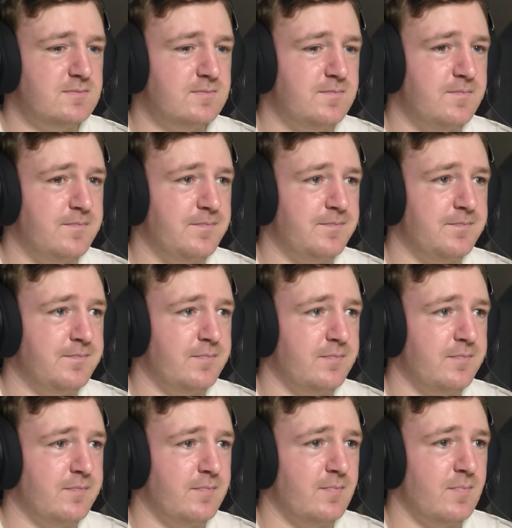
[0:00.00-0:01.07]

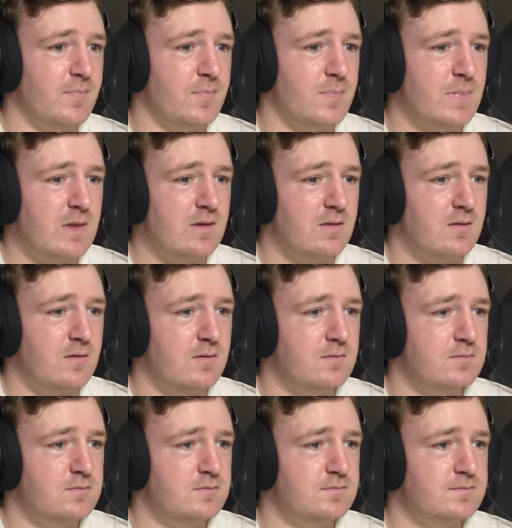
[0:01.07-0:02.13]

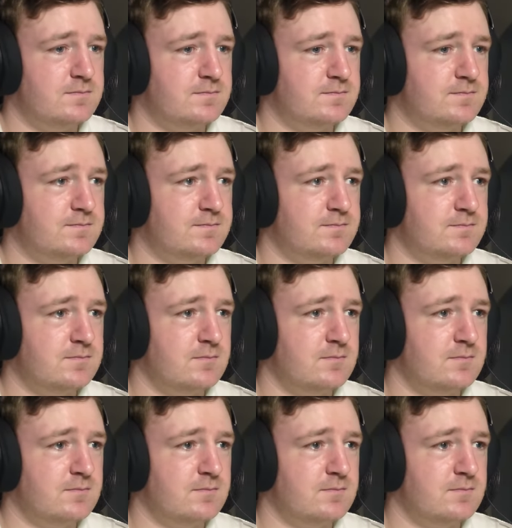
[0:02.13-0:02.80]
(silence)